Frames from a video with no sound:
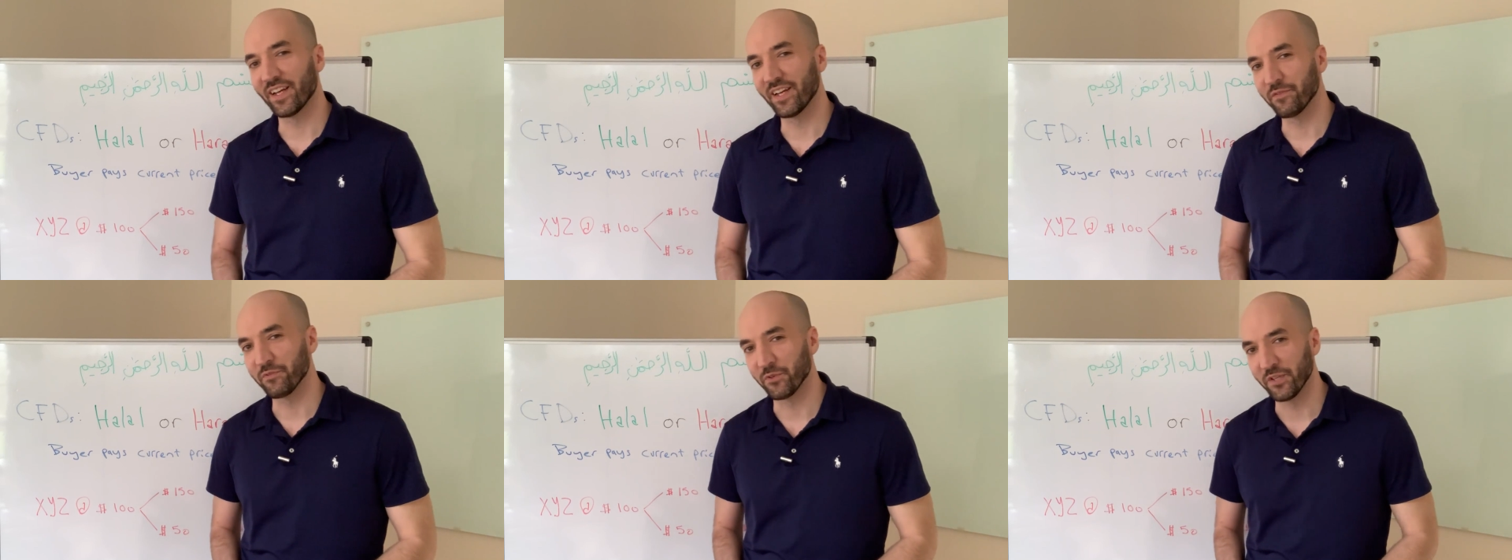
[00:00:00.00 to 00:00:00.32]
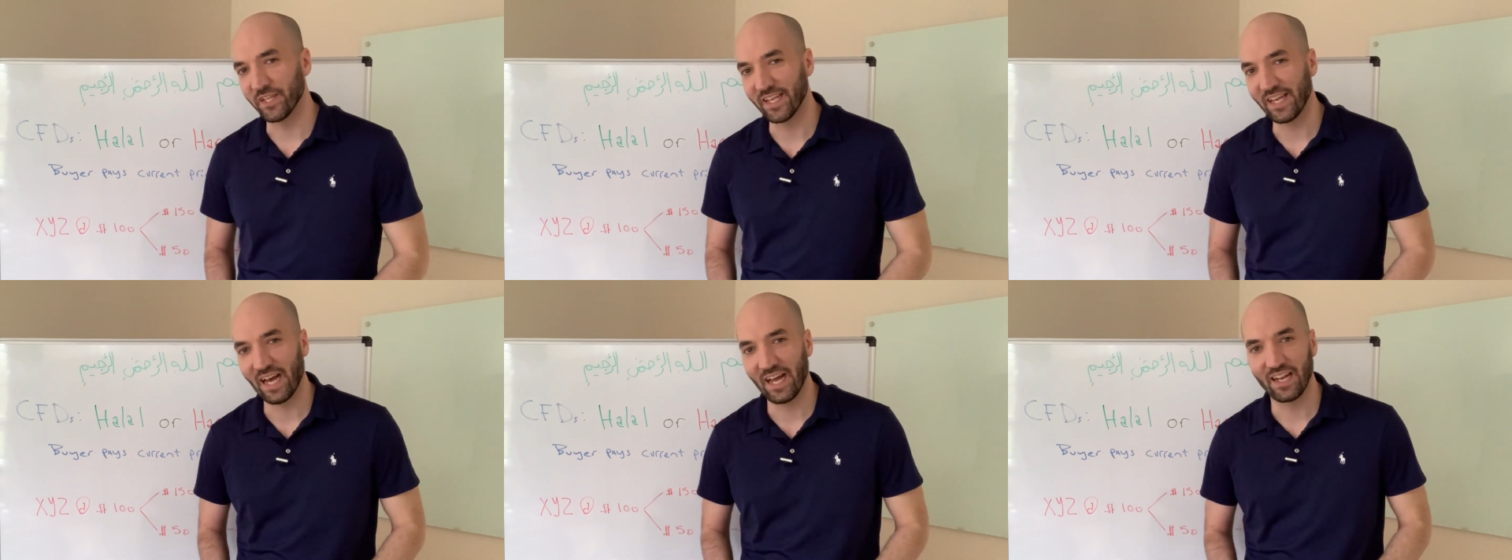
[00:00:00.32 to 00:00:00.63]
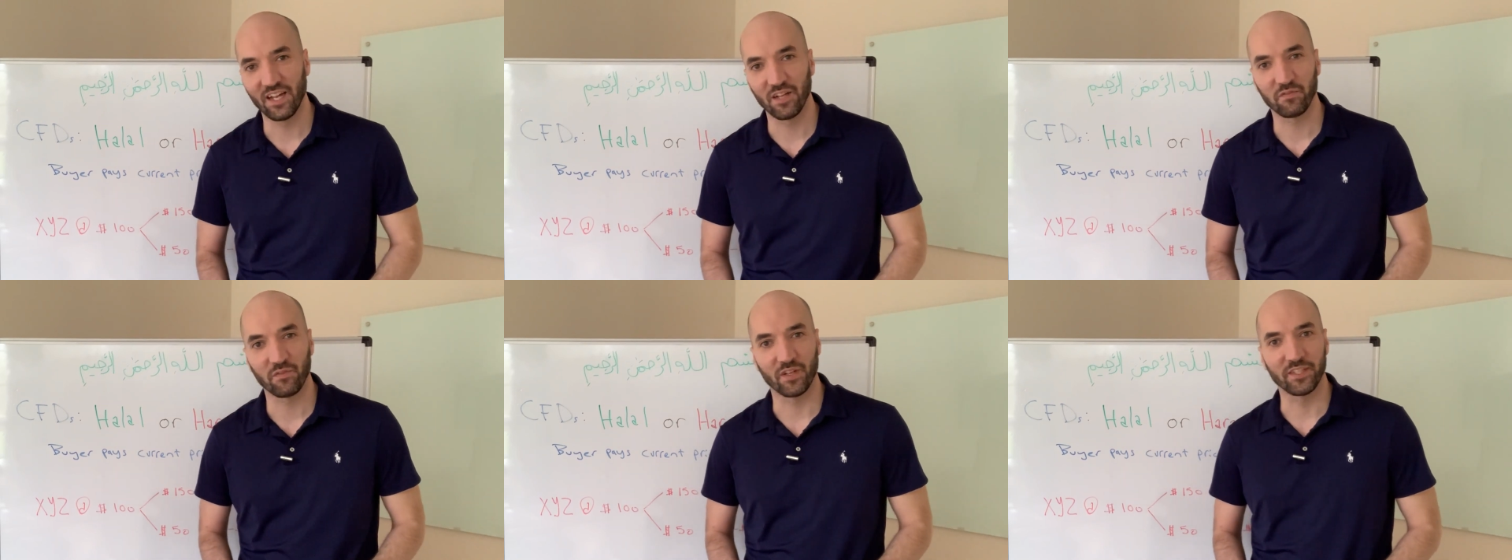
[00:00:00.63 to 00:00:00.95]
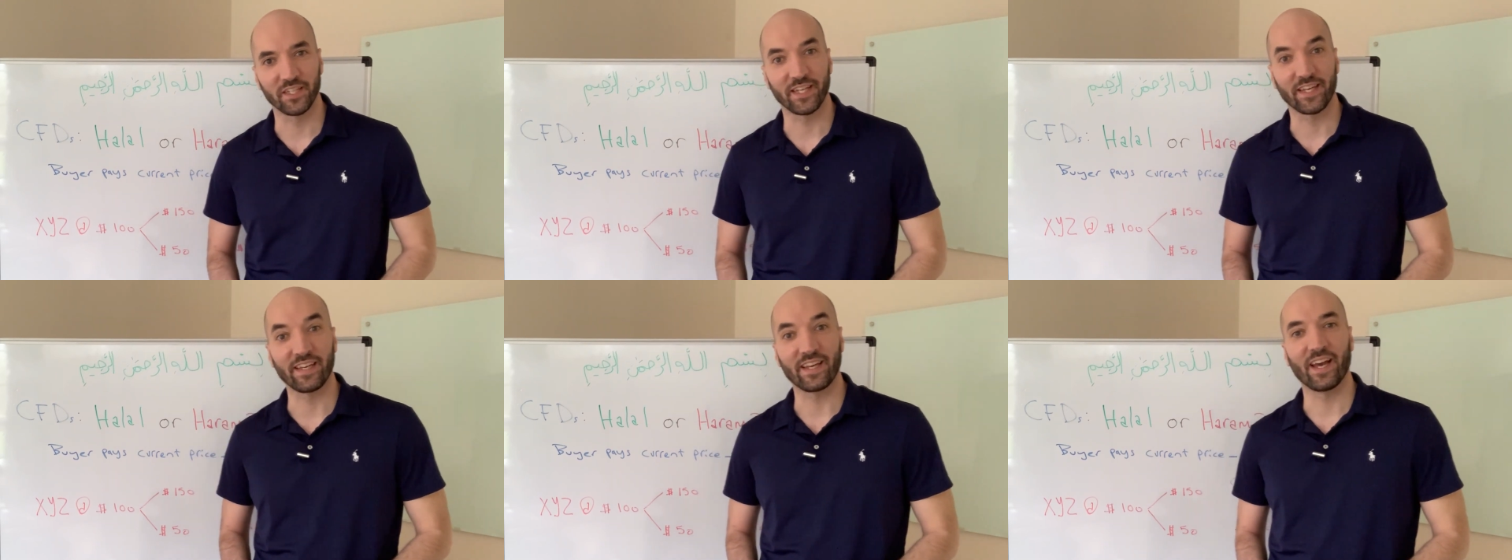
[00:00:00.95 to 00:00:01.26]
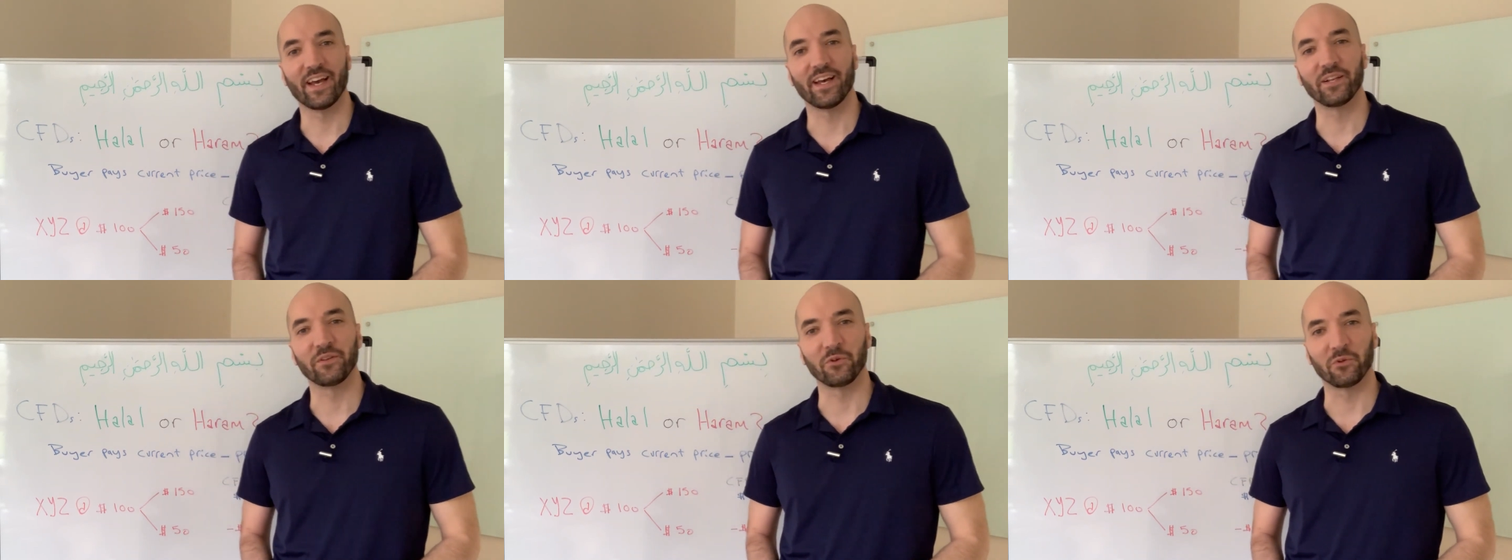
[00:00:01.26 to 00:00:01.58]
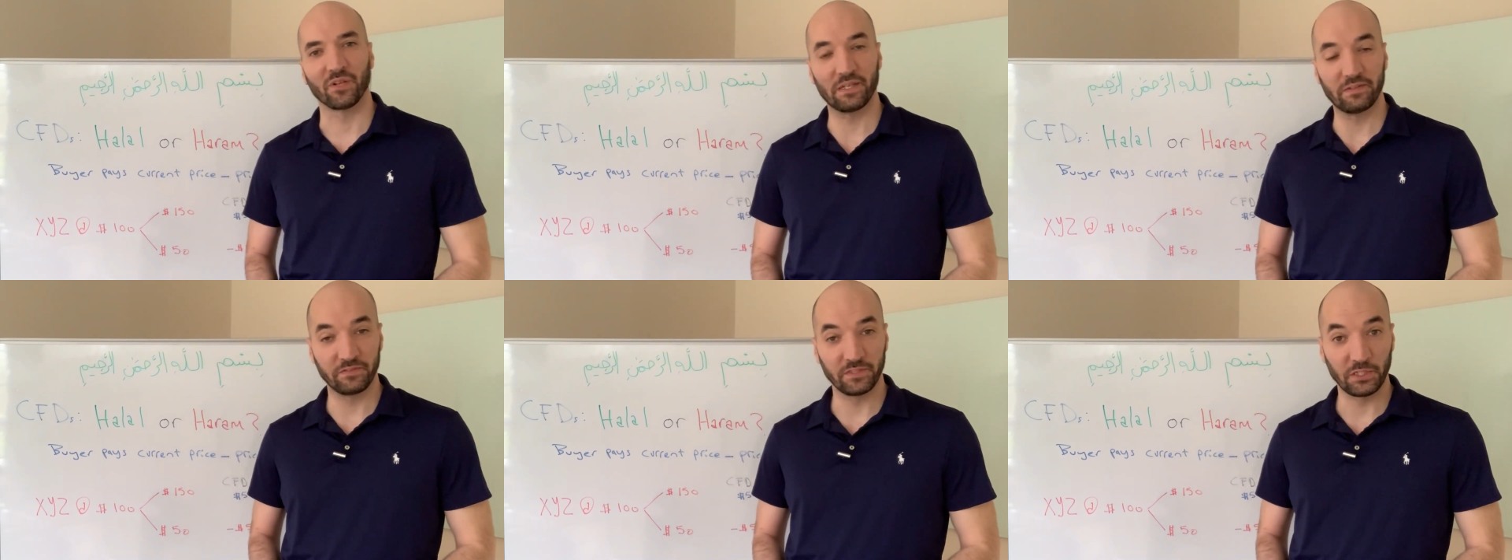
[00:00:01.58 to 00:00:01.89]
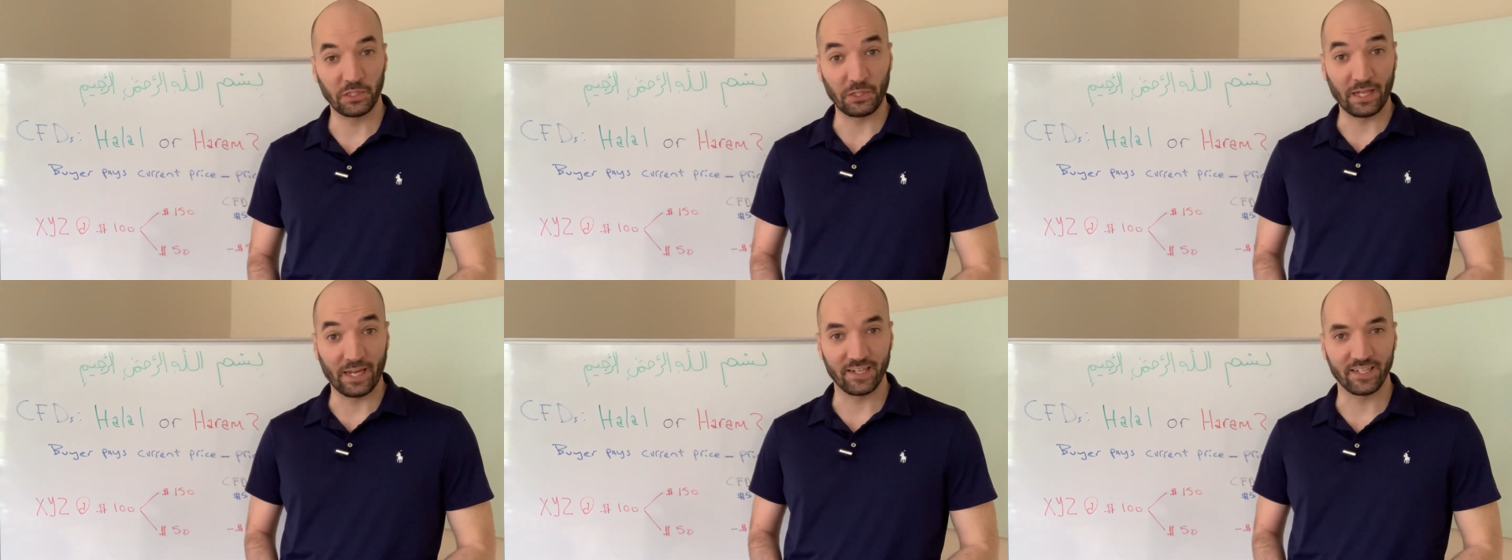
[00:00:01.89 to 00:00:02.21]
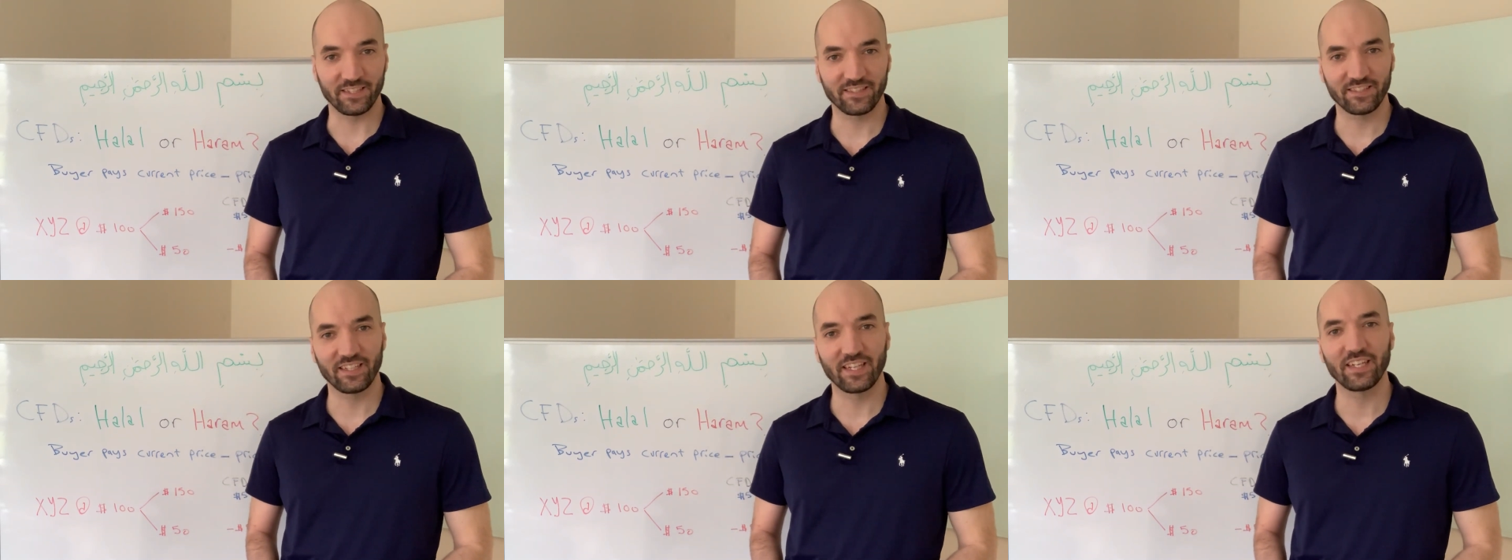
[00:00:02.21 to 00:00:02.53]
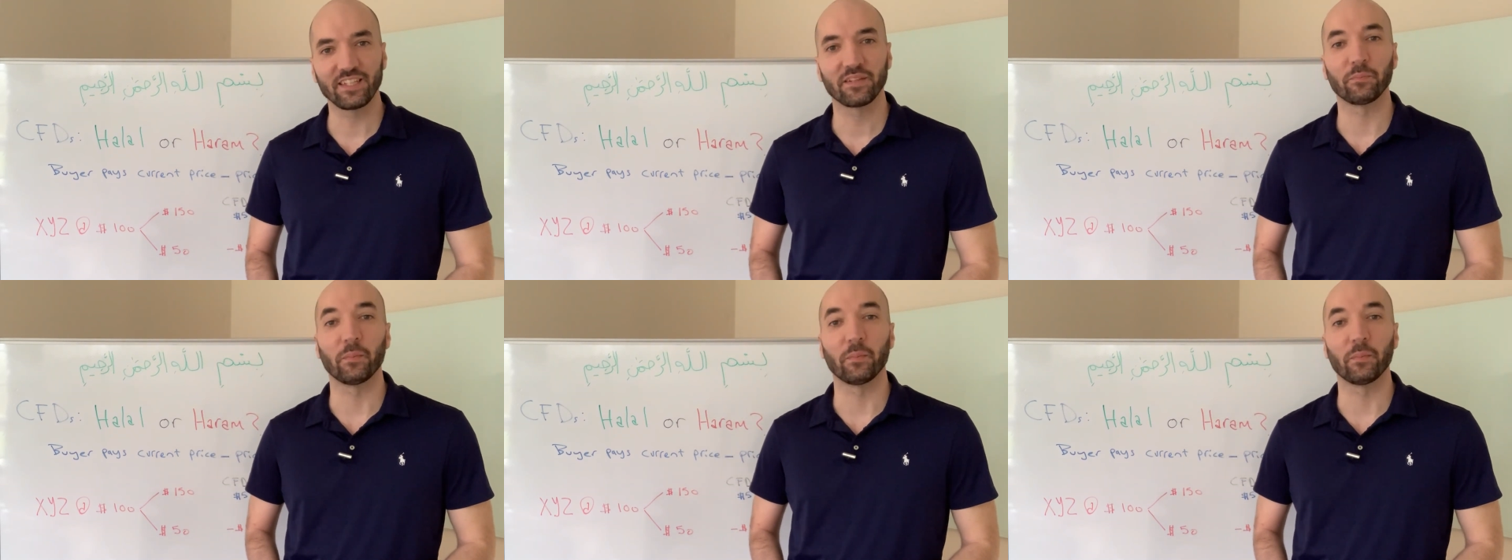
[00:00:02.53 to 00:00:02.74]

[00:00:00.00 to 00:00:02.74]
If you need halal funding and you live in the United States,